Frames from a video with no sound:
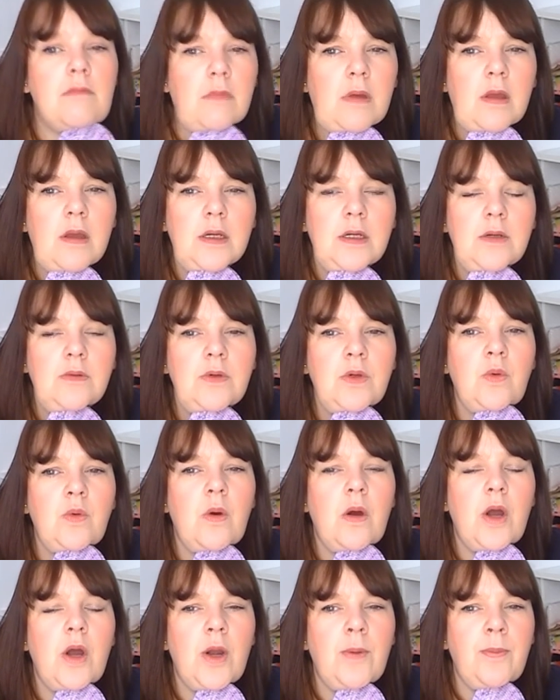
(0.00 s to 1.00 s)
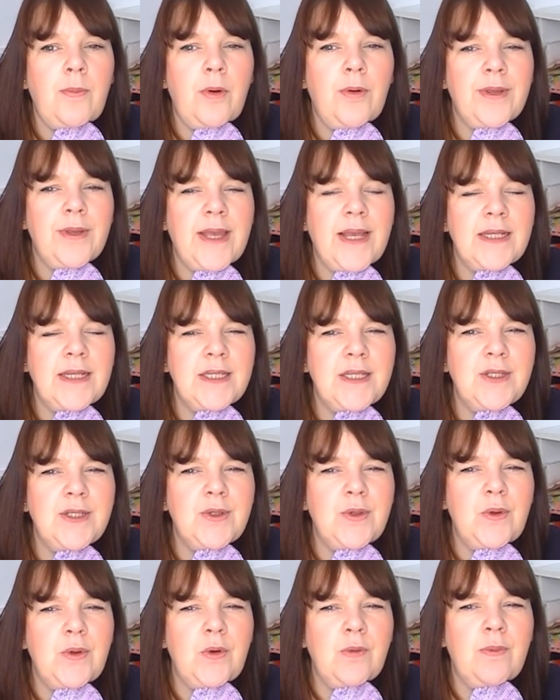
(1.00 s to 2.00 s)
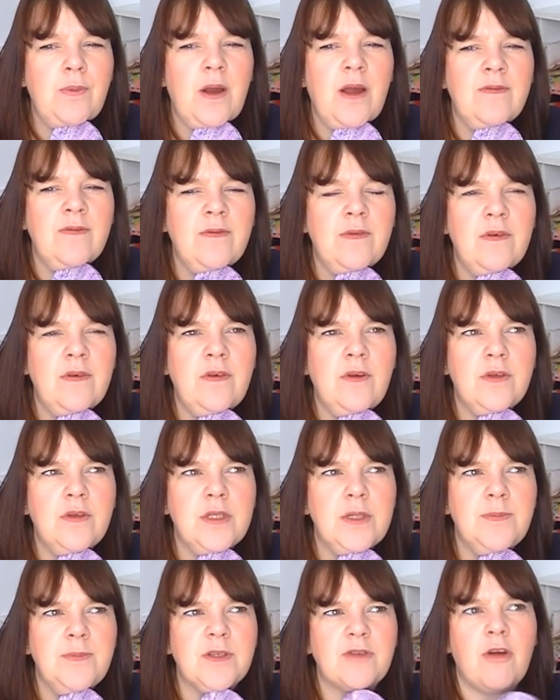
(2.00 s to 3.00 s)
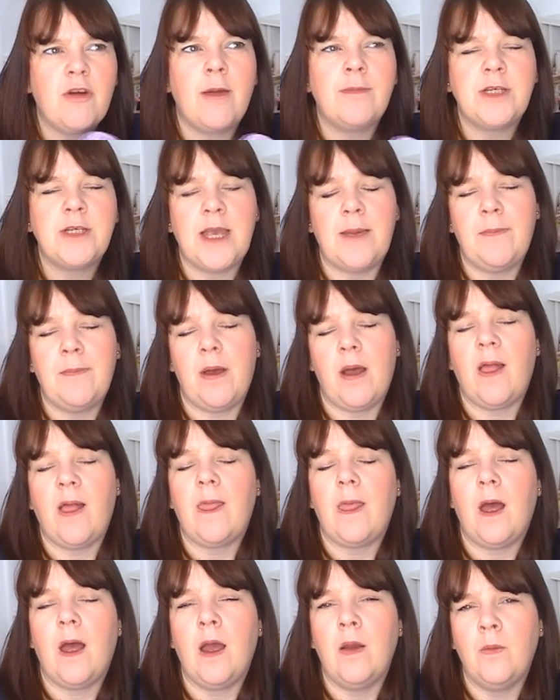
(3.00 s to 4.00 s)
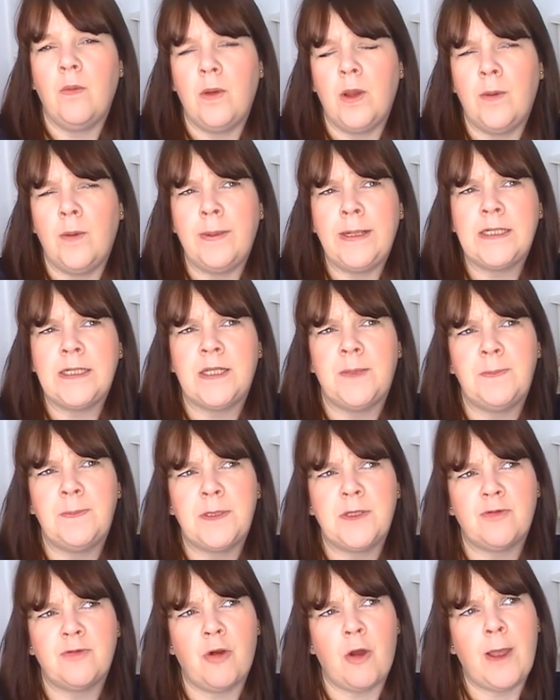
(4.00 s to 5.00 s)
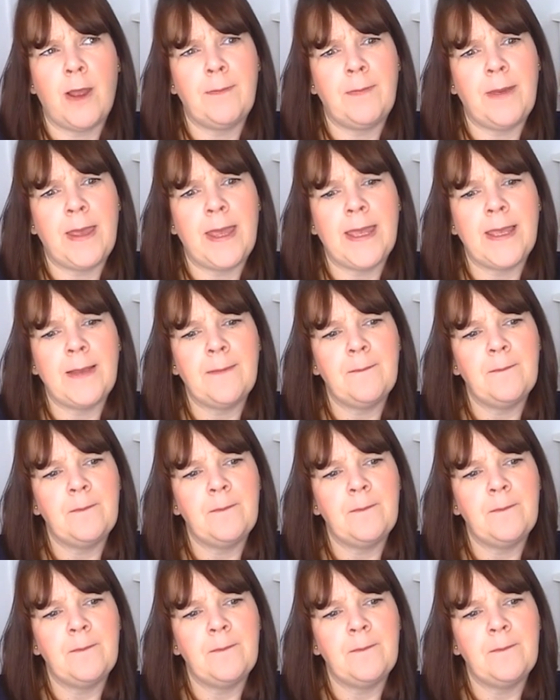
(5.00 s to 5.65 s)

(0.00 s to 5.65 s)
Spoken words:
I don't know what her podcast is called, but I've not subscribed yet, but I will be subscribing.